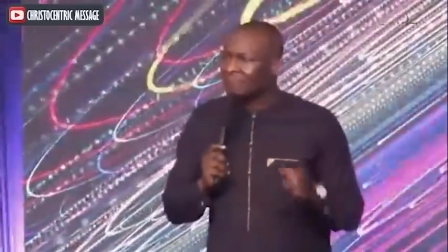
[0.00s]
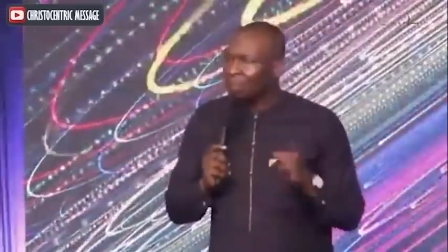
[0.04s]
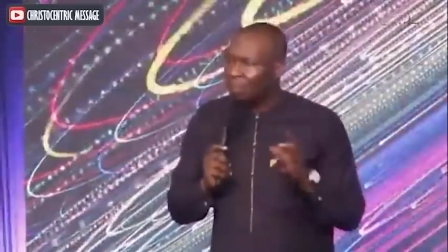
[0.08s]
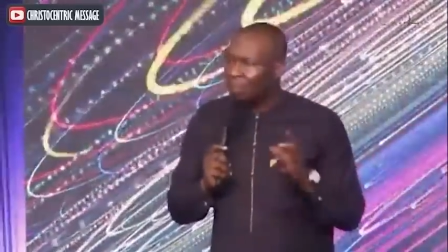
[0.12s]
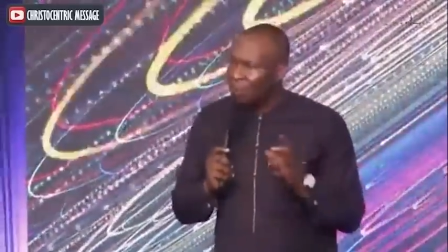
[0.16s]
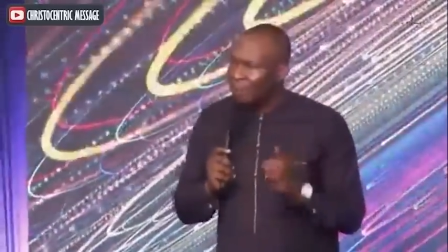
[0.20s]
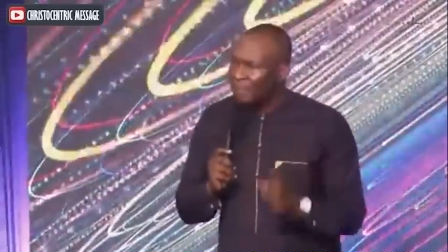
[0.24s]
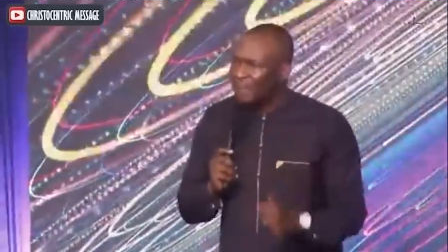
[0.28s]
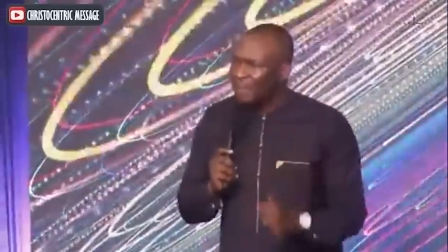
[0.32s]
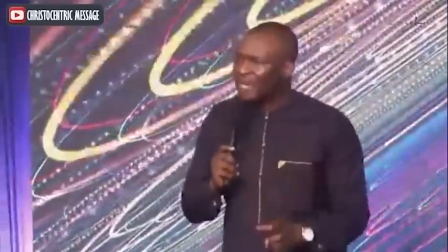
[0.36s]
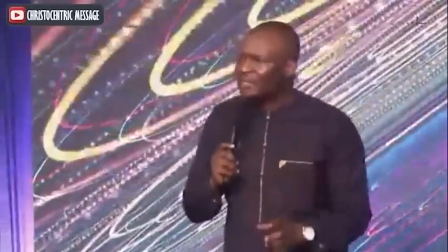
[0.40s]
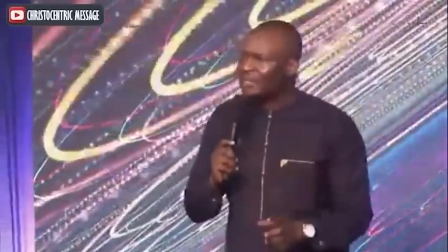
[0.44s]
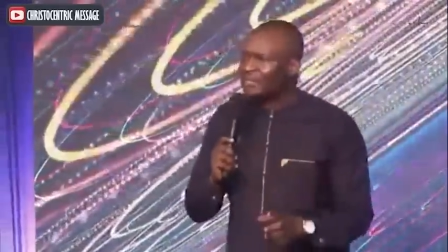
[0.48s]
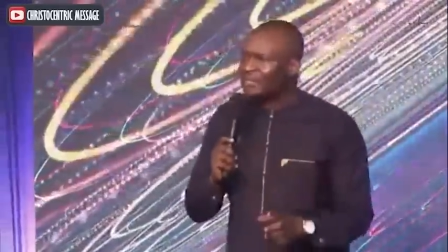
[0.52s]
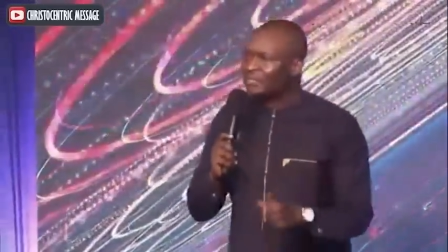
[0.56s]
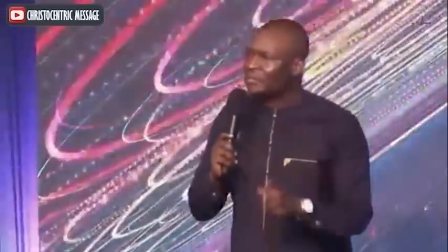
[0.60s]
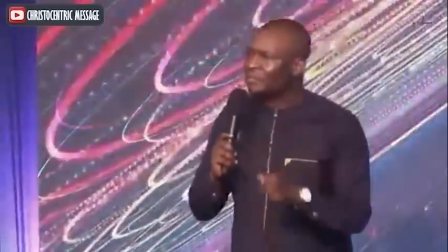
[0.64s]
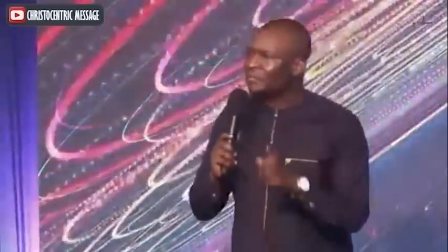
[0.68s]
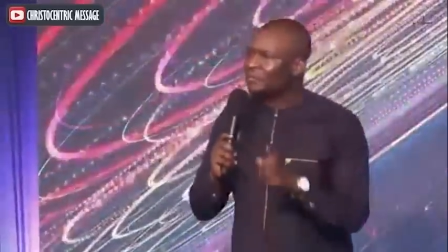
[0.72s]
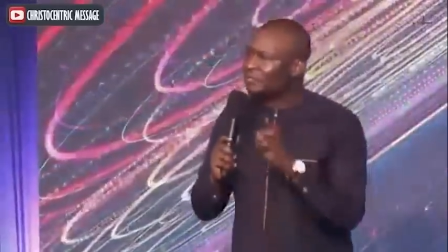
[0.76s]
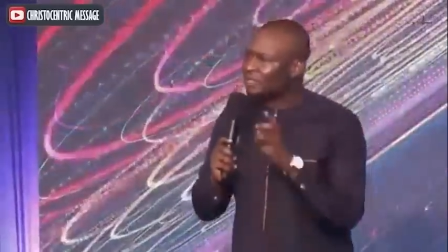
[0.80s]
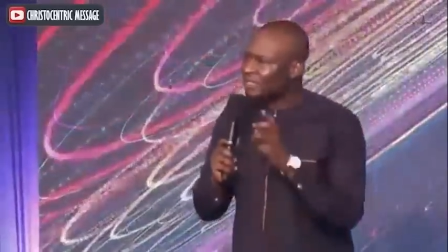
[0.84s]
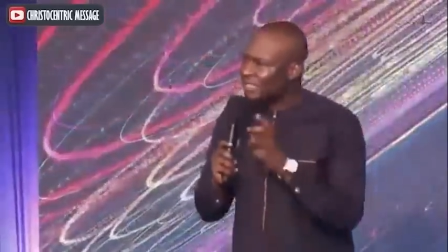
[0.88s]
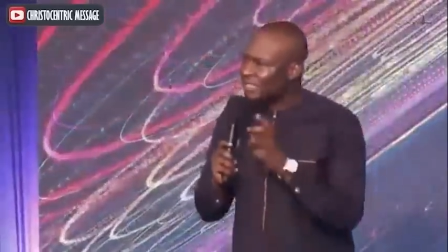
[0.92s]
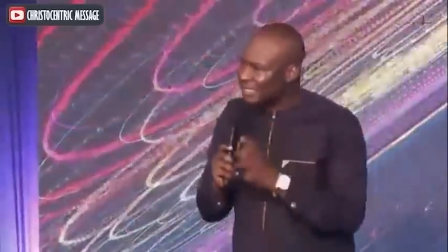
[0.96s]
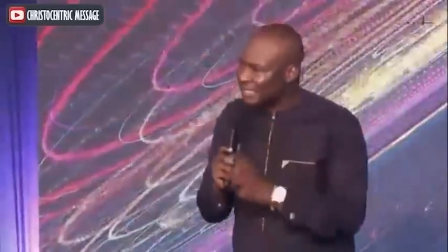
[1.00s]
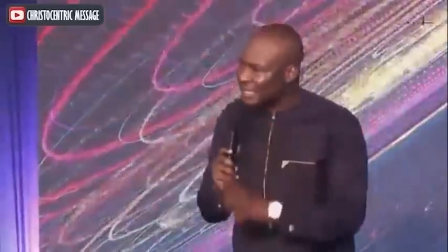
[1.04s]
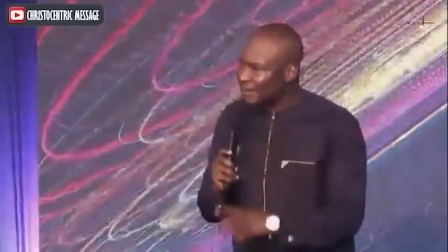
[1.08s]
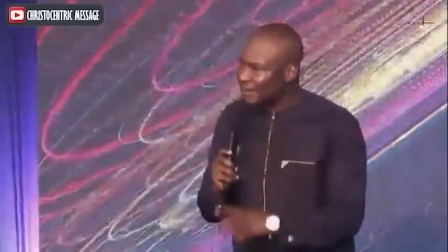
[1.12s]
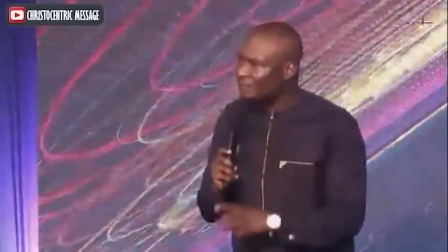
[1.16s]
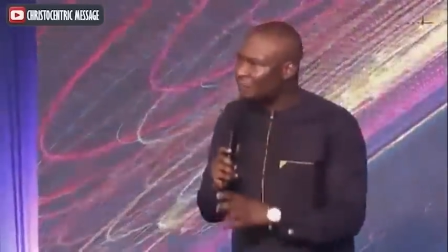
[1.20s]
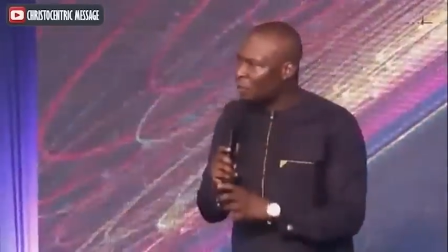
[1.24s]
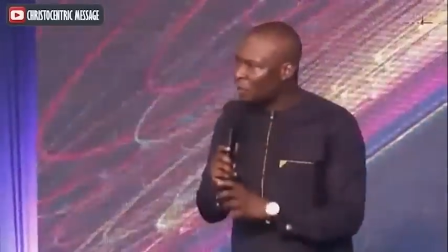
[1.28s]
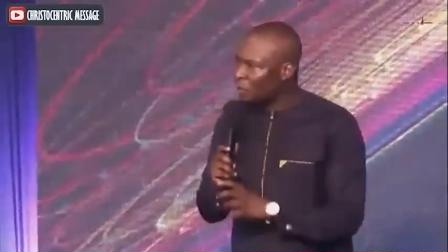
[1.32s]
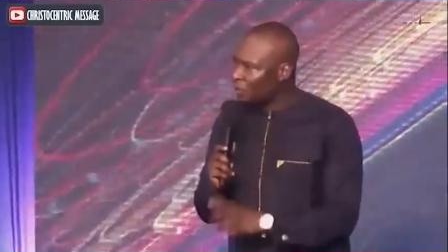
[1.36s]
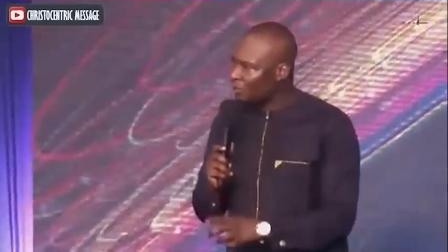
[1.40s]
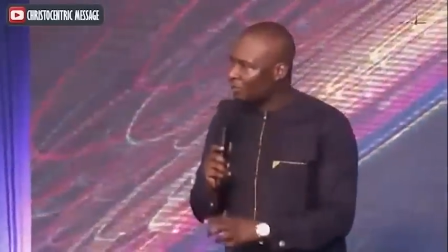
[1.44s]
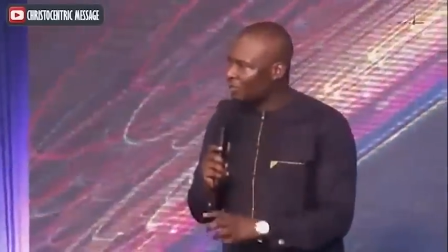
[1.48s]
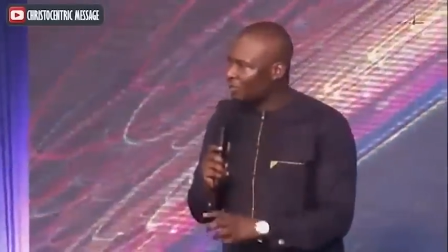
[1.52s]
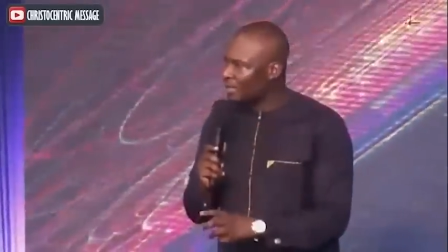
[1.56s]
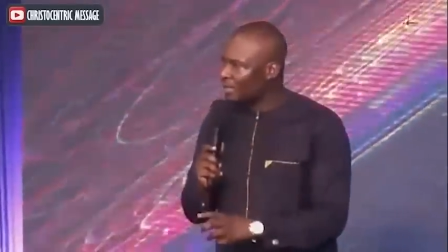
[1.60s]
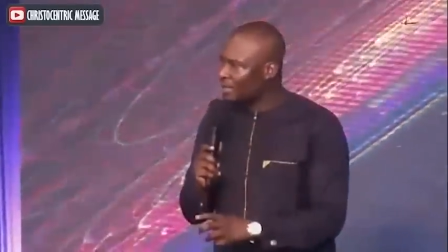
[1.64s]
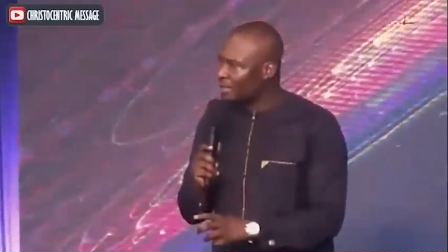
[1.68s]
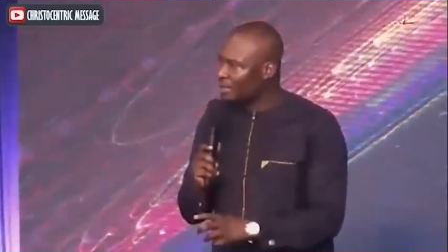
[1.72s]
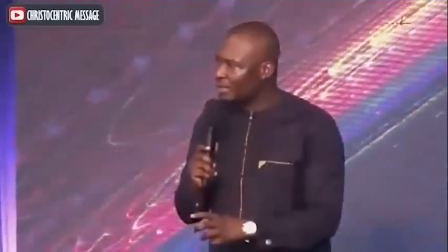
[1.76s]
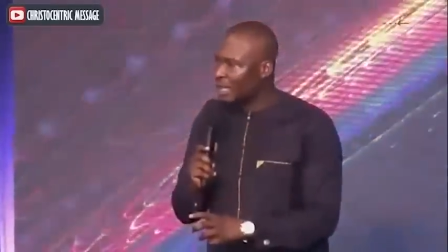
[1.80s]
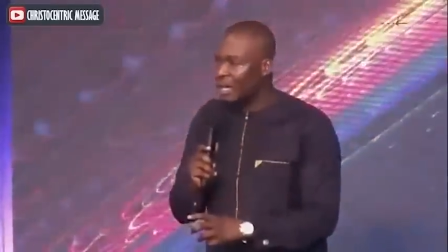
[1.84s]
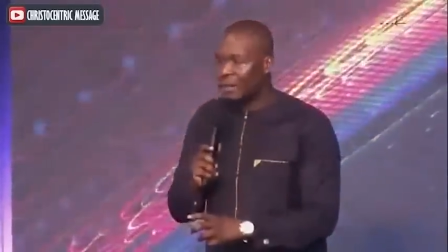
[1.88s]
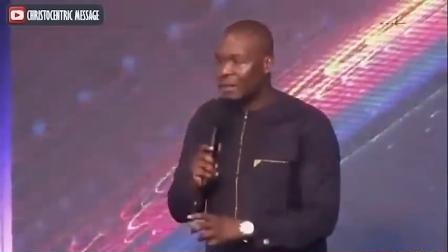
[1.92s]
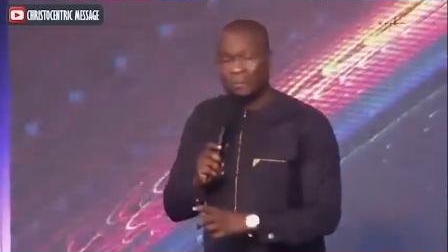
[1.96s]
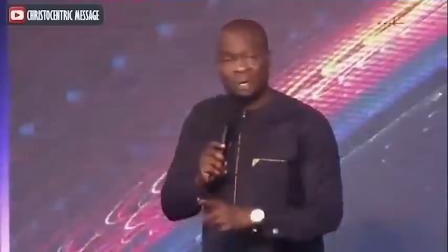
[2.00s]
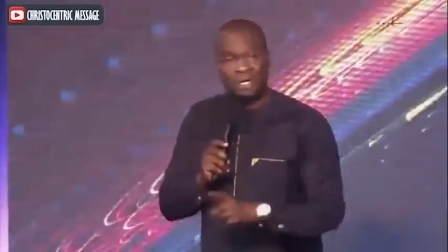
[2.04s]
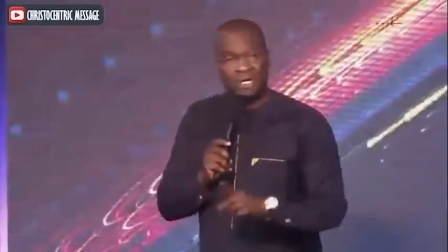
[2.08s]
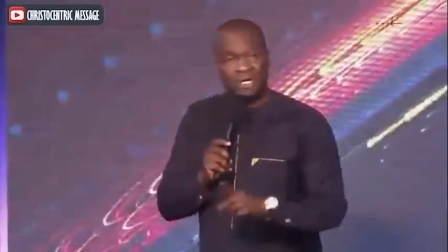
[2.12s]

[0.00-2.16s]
Moments of disappointment.